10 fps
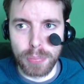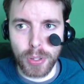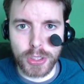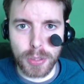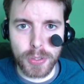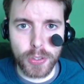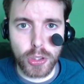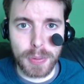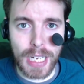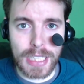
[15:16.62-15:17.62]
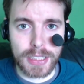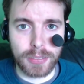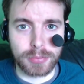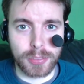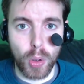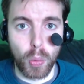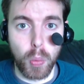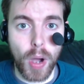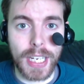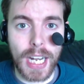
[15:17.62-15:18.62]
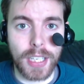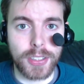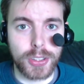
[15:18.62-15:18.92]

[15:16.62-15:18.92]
But some of you to be asking, why aren't